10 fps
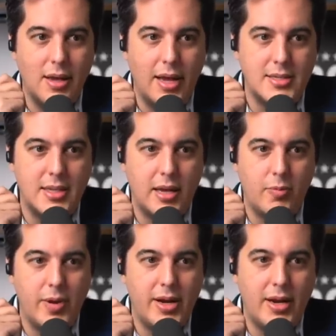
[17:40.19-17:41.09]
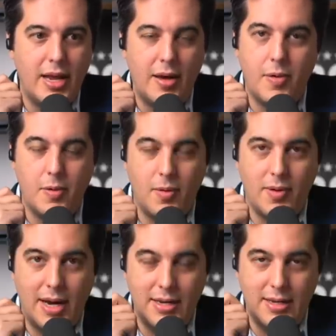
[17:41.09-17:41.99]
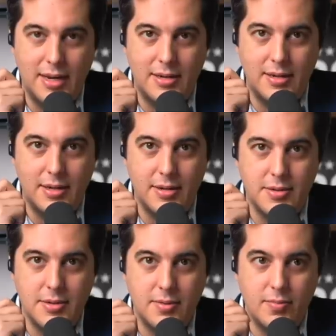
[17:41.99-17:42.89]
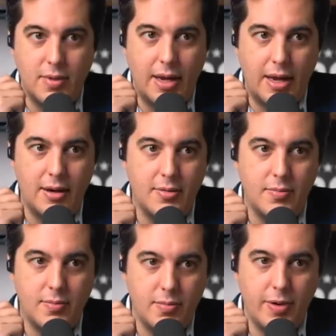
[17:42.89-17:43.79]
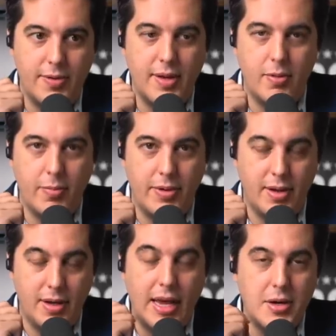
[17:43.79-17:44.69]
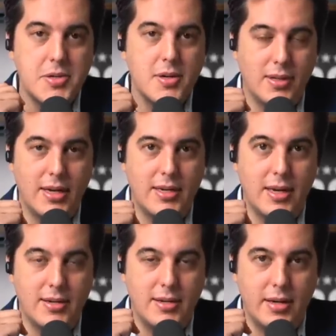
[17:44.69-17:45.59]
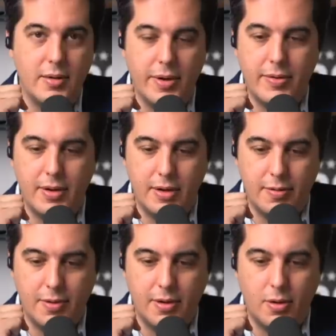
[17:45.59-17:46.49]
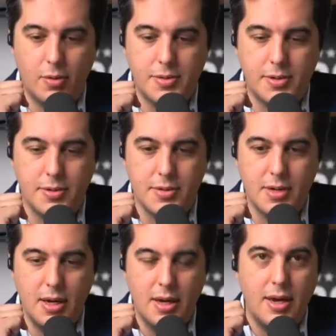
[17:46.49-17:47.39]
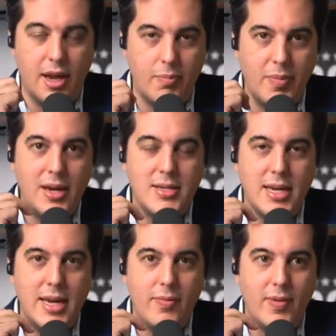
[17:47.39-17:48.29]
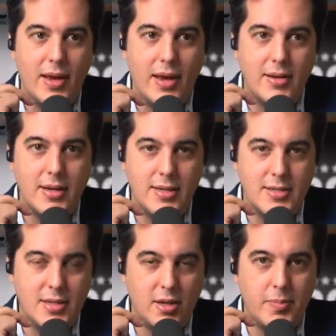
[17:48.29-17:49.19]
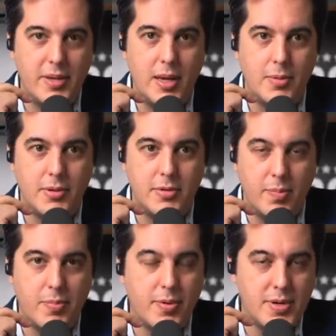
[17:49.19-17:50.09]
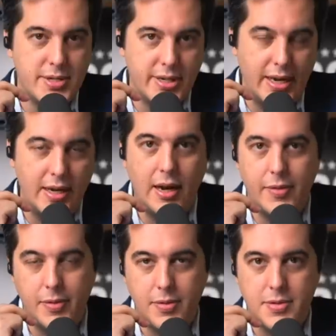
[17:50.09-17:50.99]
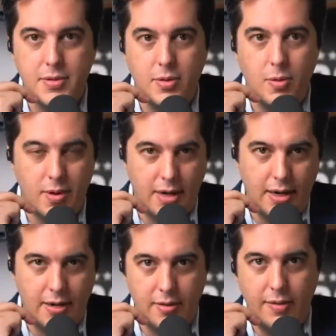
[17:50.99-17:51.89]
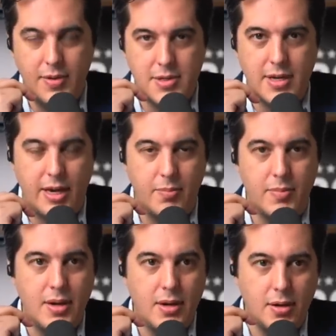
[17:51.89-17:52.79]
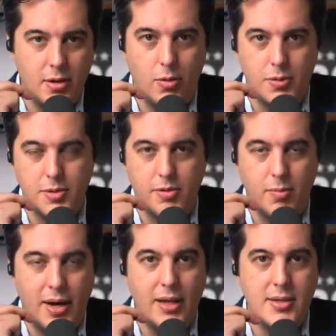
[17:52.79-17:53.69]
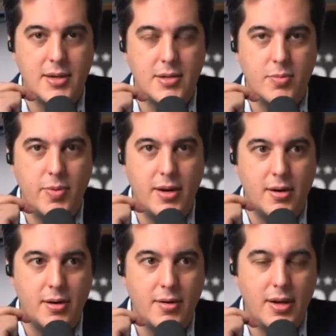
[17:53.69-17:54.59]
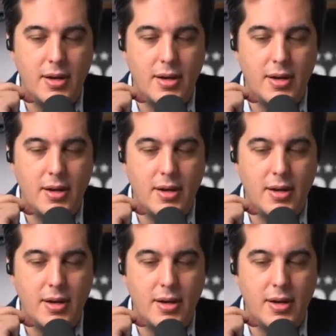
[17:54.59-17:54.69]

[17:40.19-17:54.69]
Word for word: It's that we can have our own identities, and within national identity and within different cultures, and maintain that and still be able to appreciate others who are not of the same culture or mindset as we are.